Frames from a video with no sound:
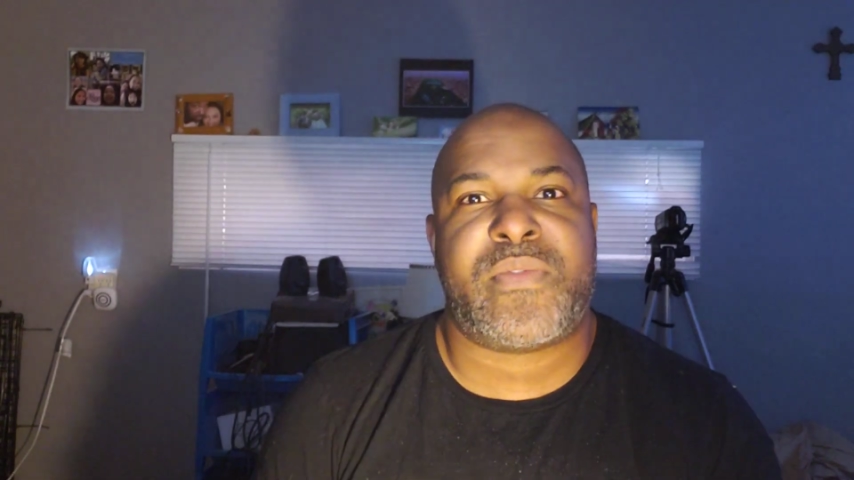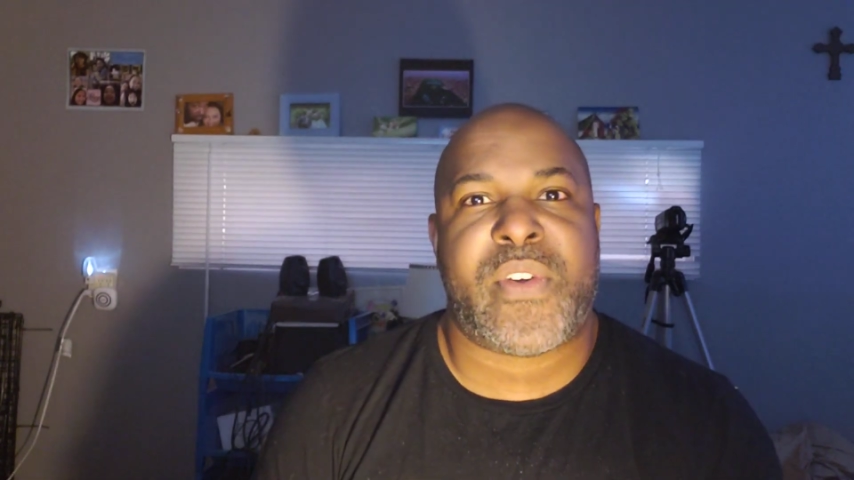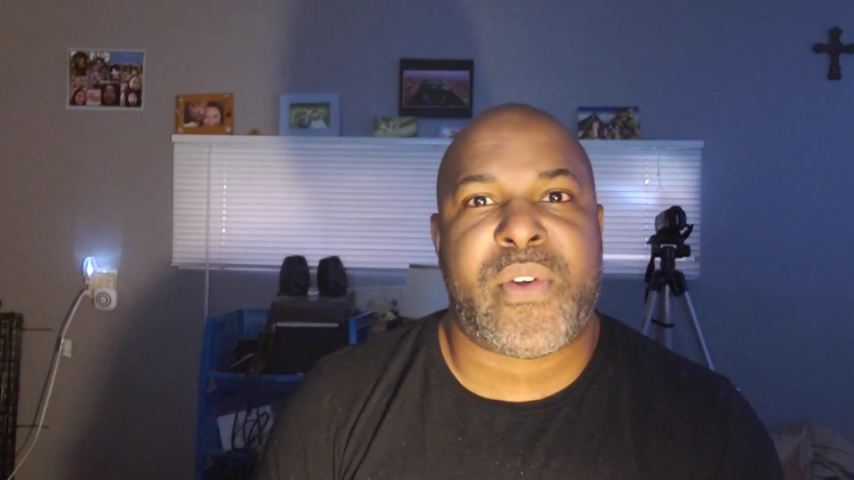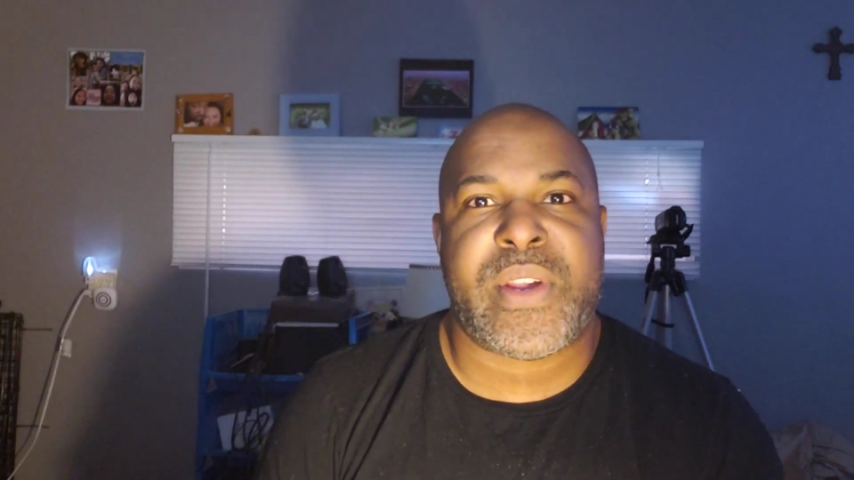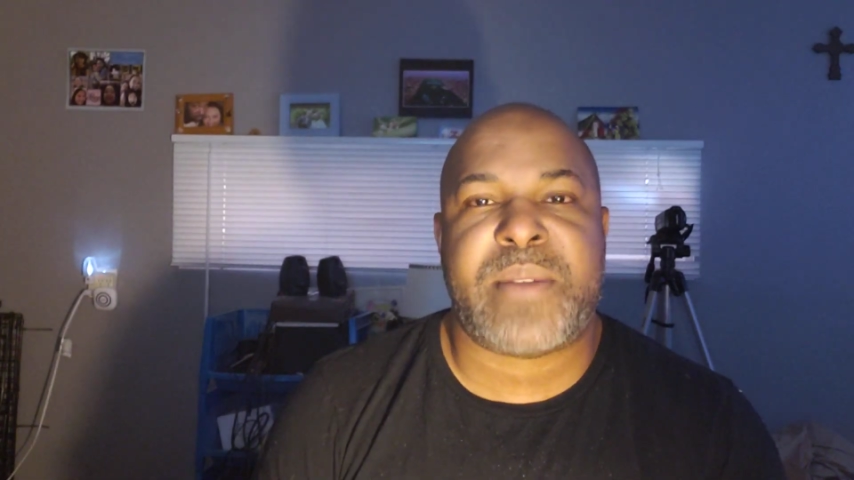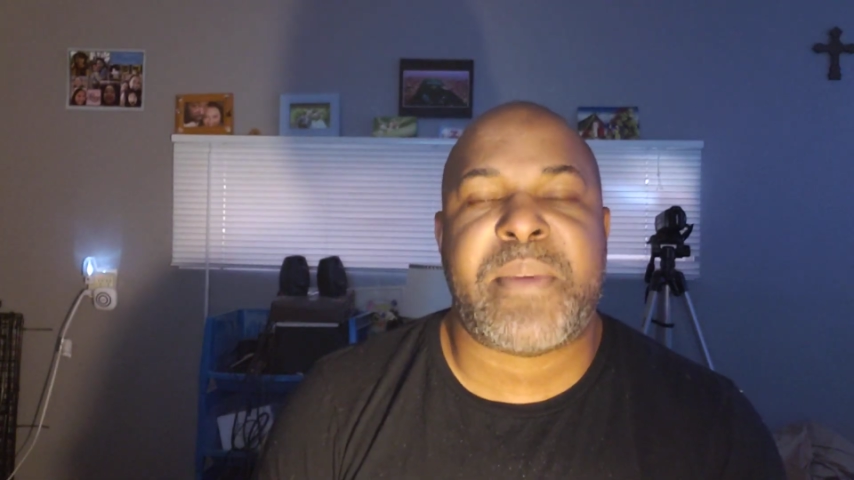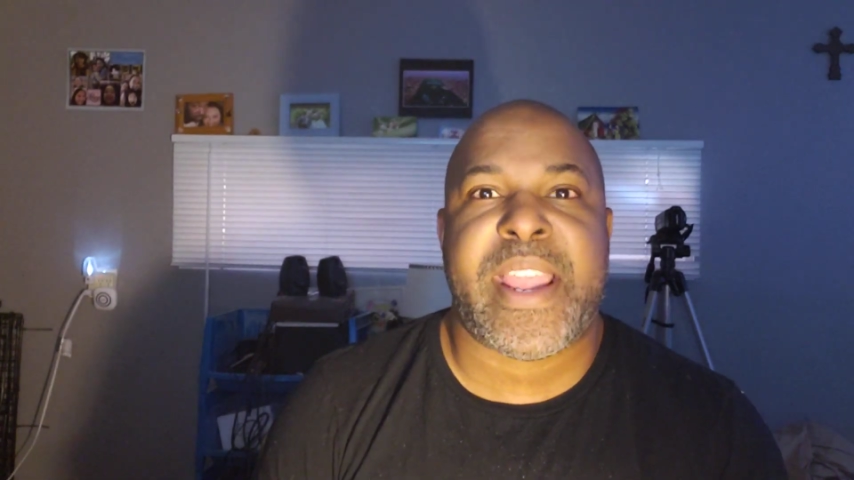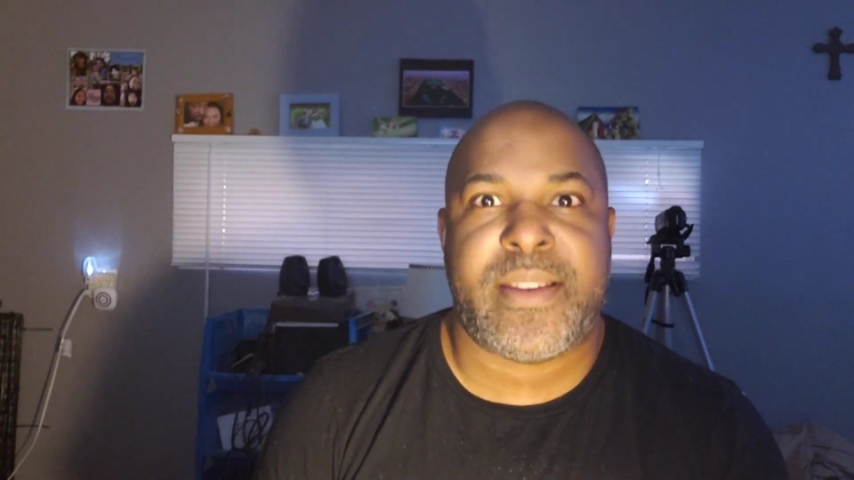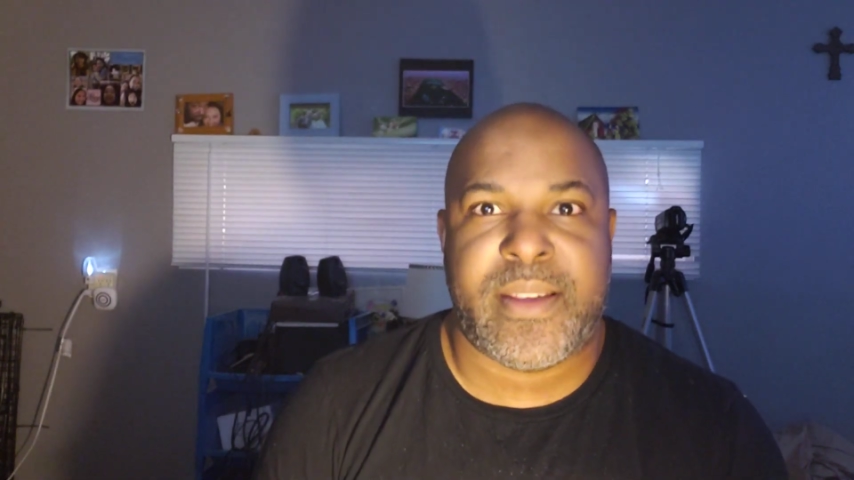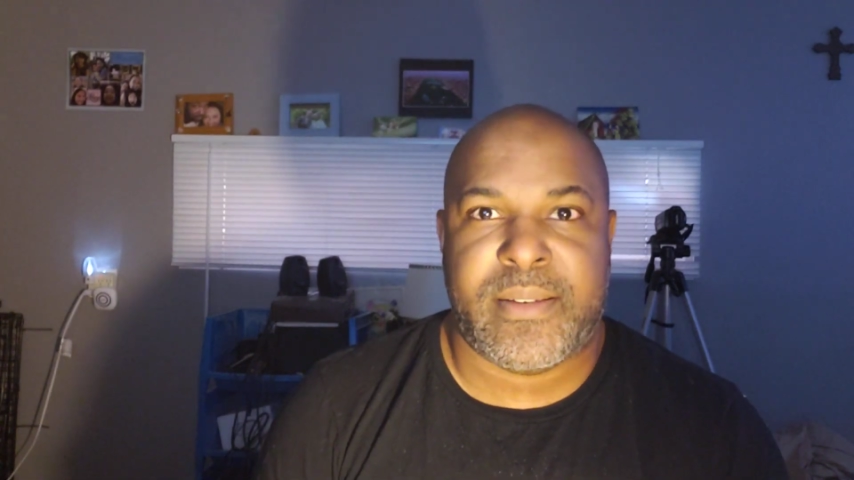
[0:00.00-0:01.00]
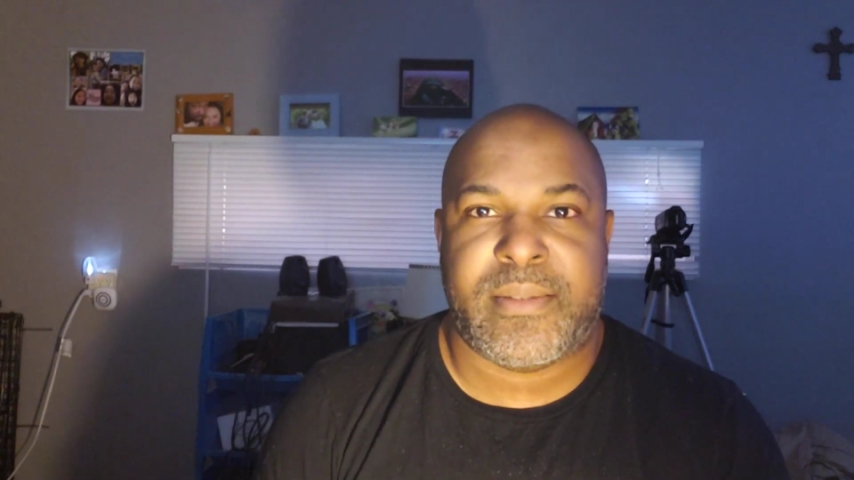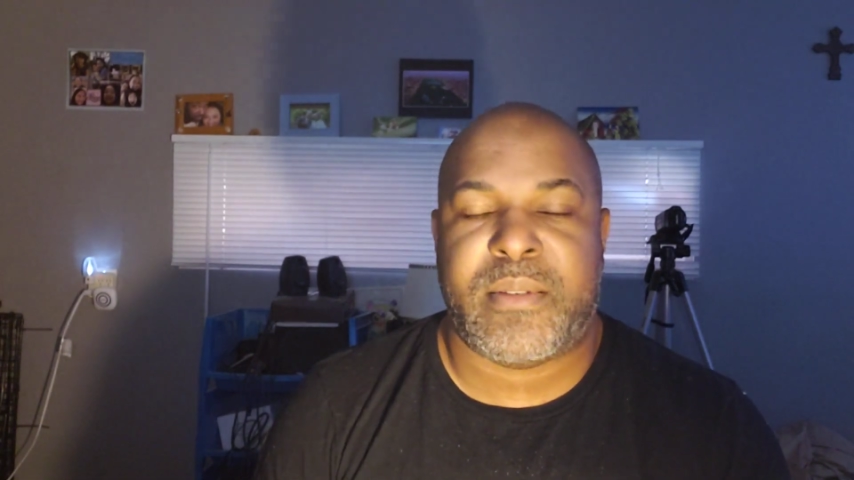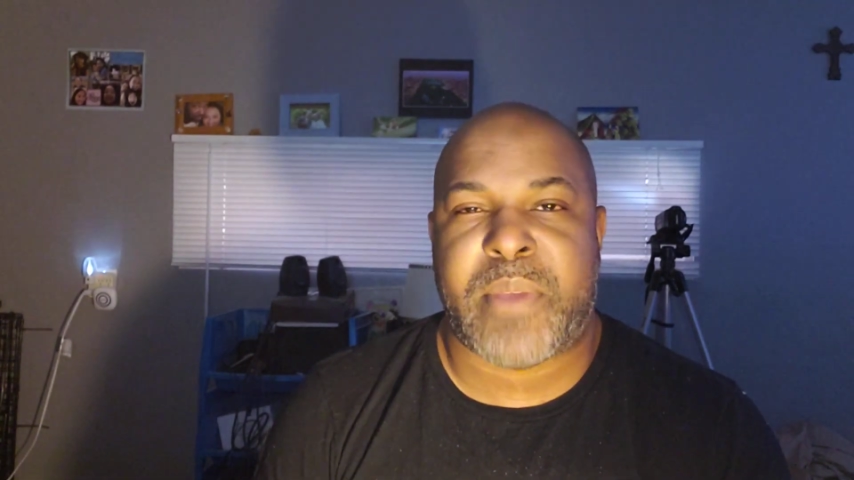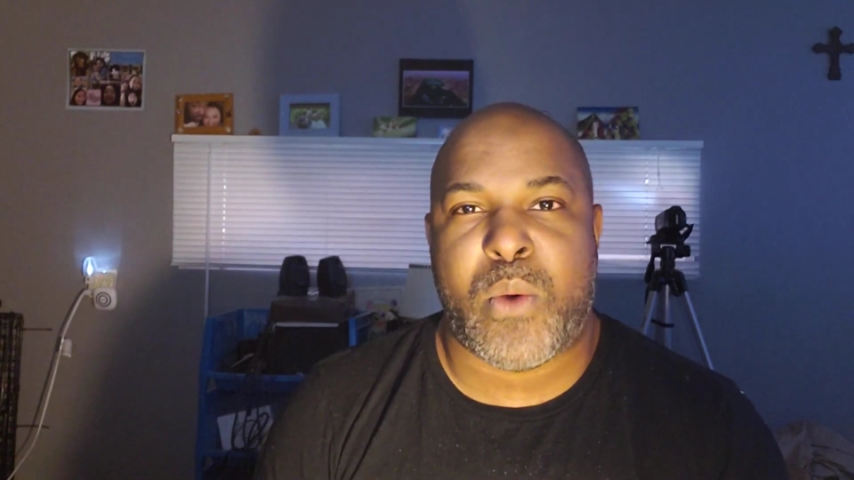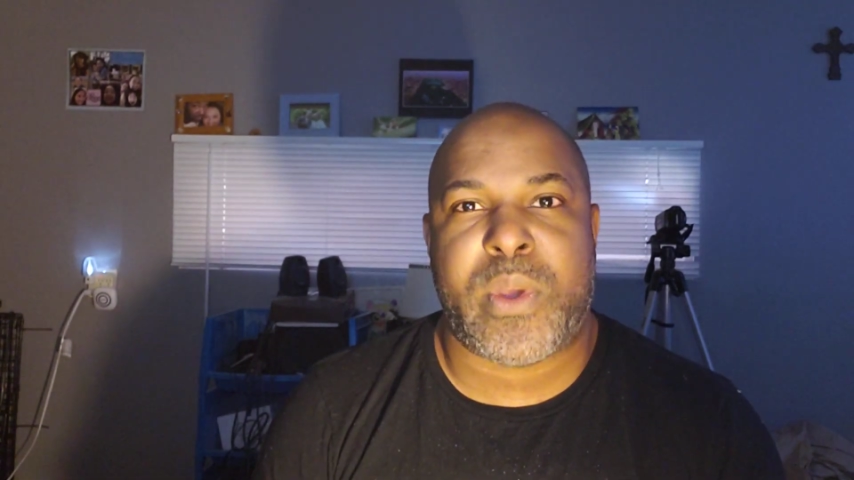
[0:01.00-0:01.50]
very demanding
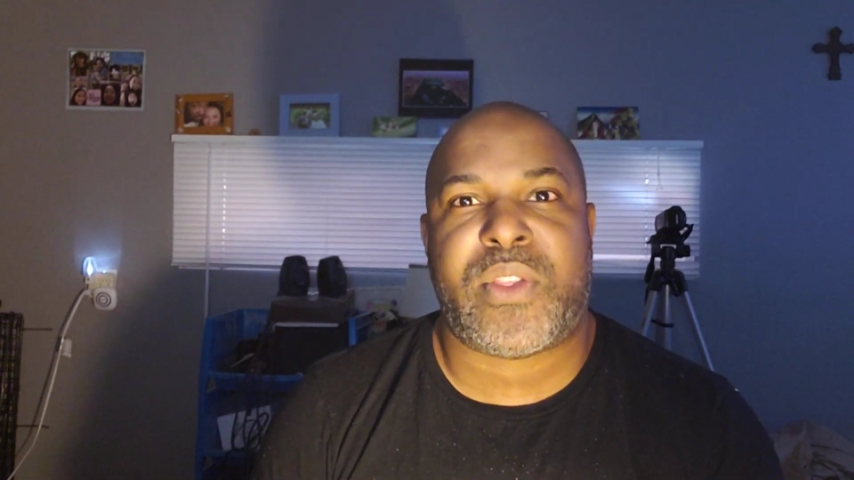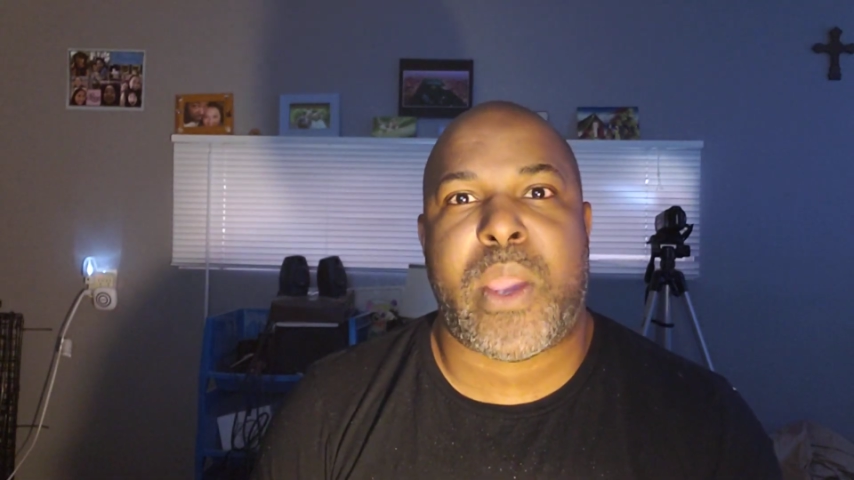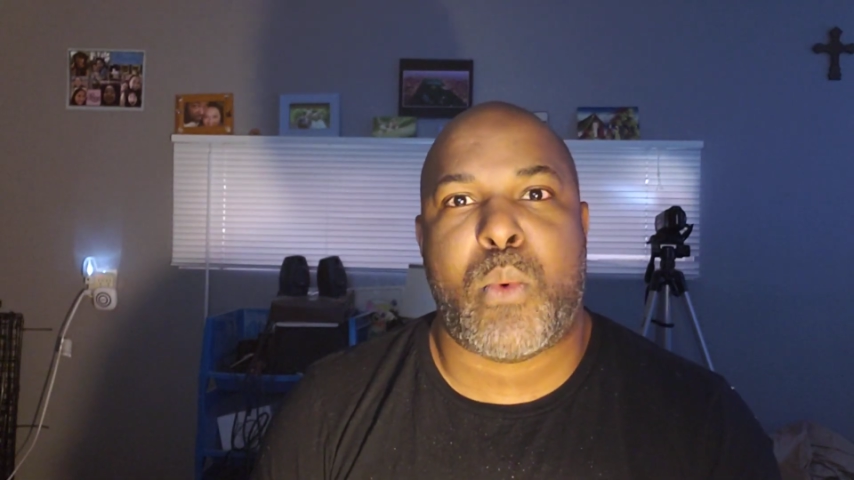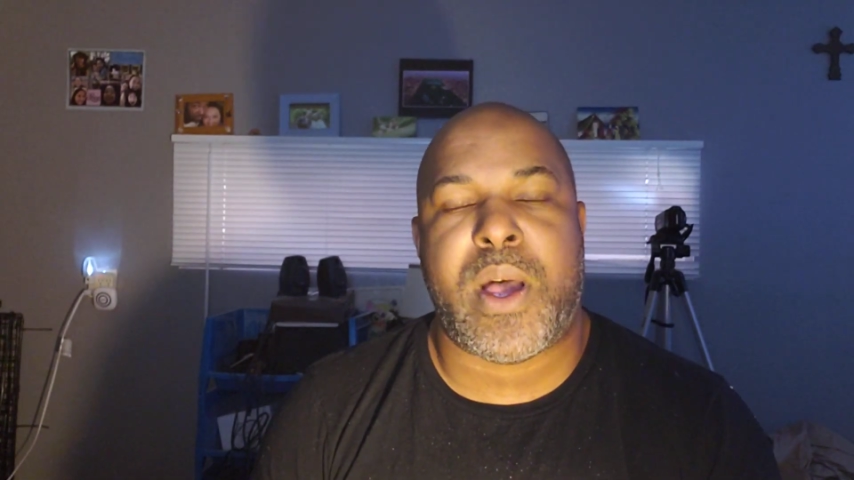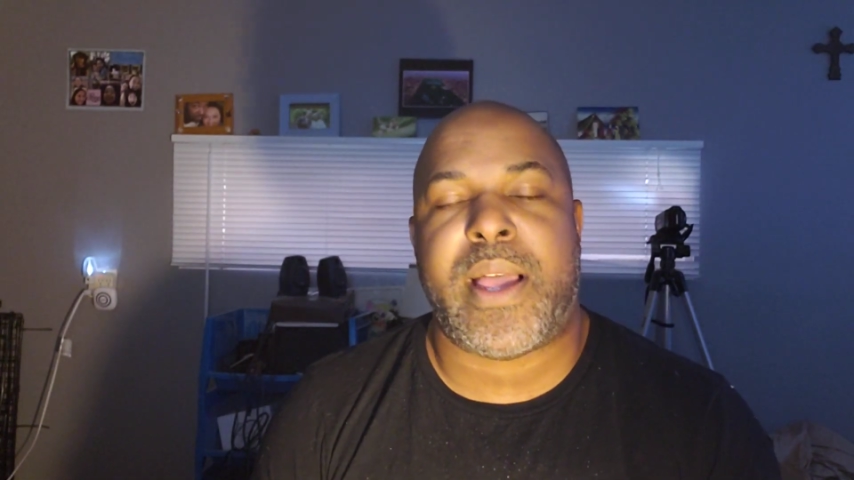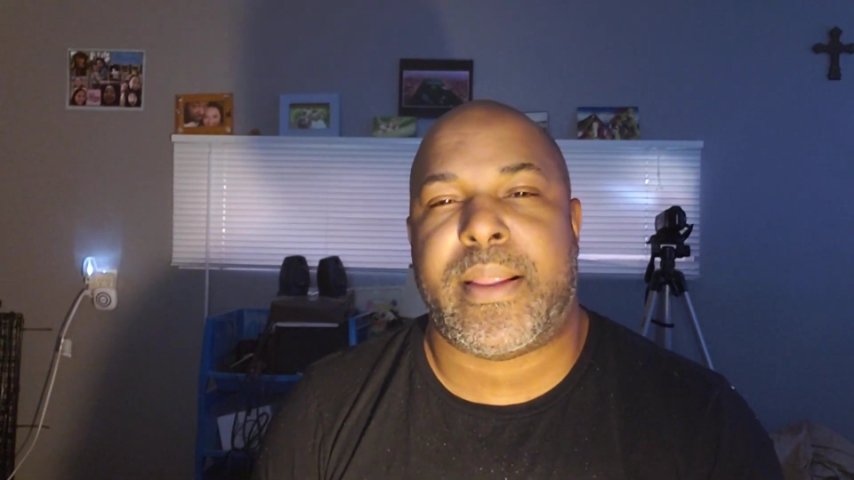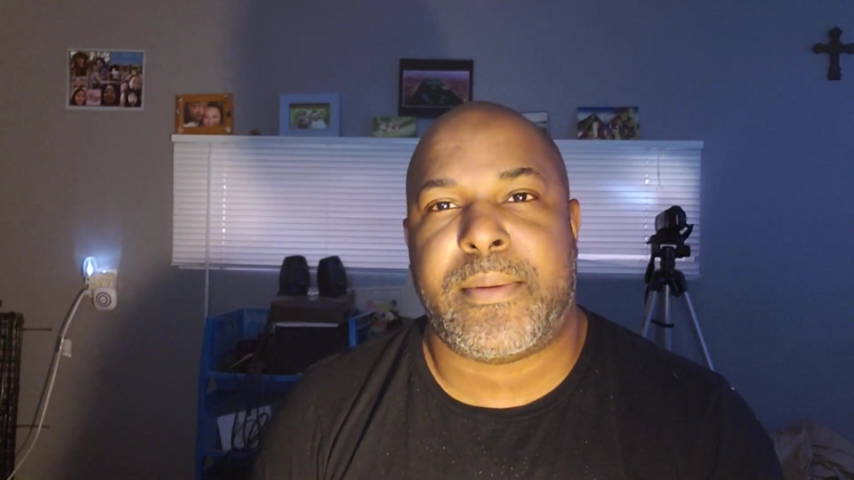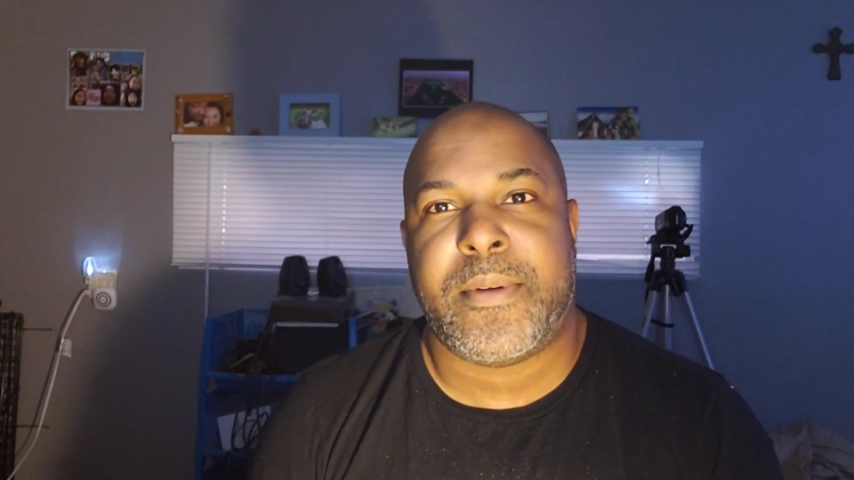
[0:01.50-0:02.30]
about what they want,